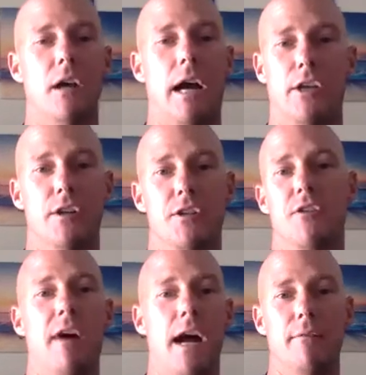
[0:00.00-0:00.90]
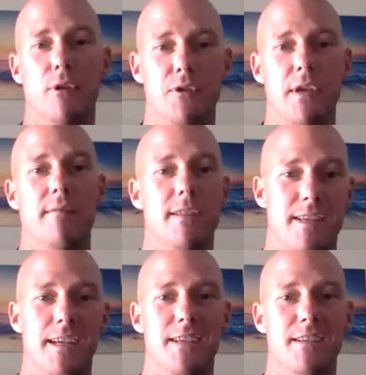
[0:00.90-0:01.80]
I could have survived those 7
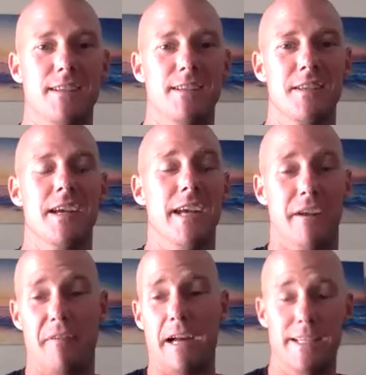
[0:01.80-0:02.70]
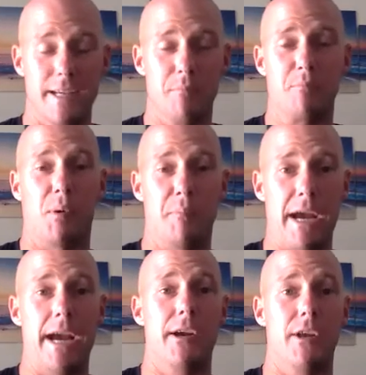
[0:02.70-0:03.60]
seasons if I didn't
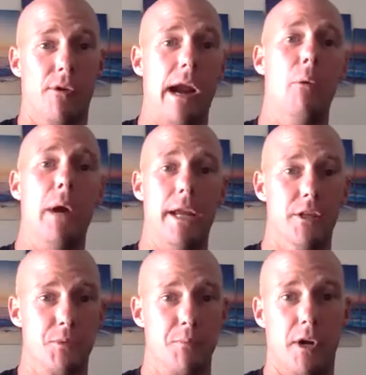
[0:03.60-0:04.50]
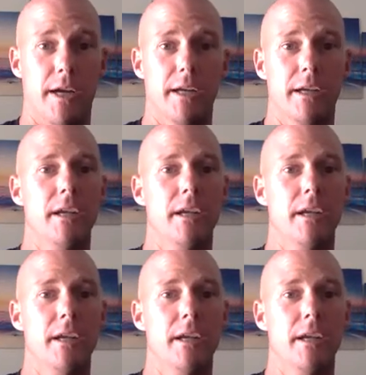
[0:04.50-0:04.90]
prepare the right way in the spring.